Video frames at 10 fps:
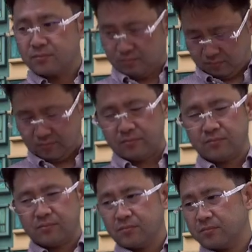
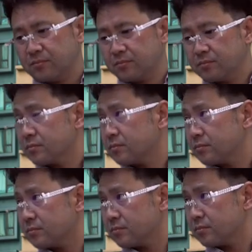
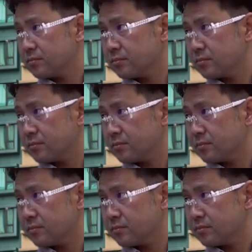
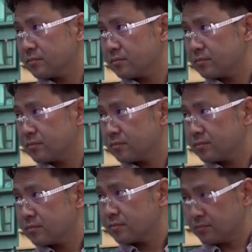
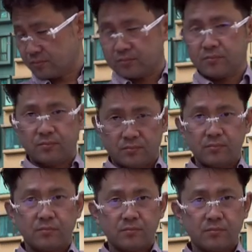This person isn't speaking.